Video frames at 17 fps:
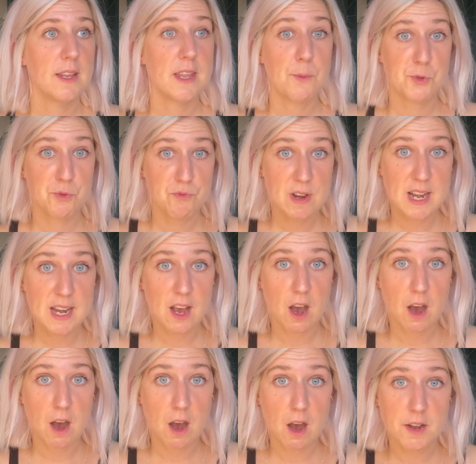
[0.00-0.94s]
that was really
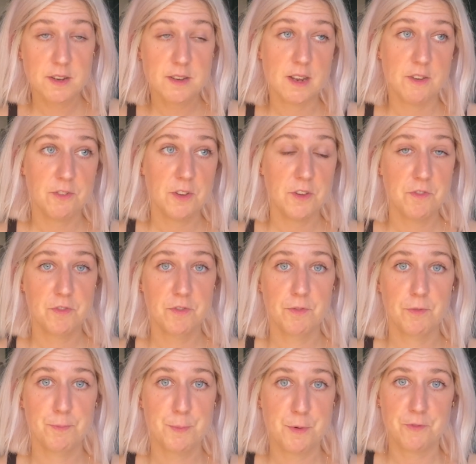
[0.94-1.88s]
hard. If you've
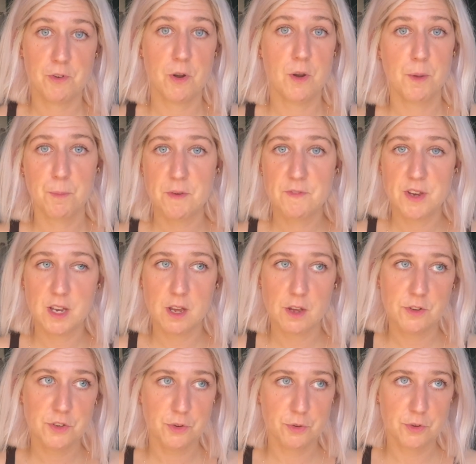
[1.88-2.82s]
been following my
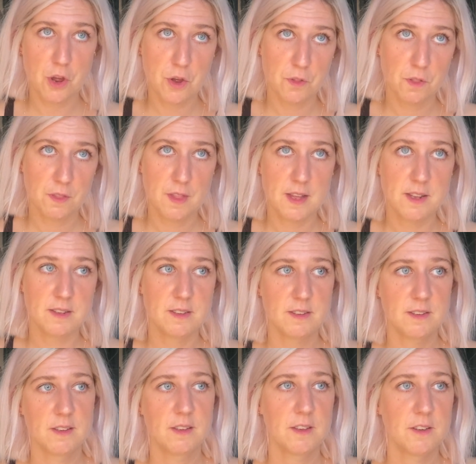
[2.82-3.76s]
videos, you'll know that
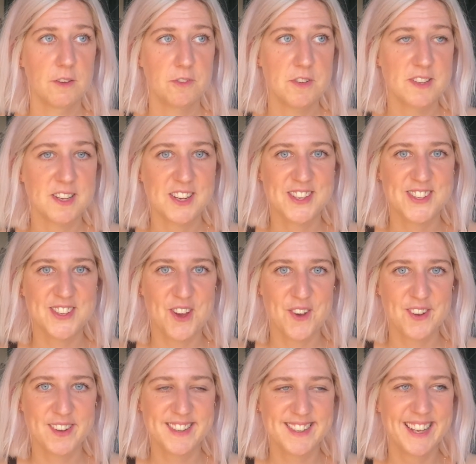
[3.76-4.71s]
there's physics
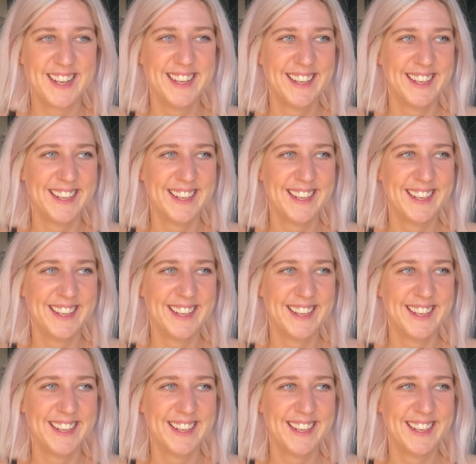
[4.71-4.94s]
sucks.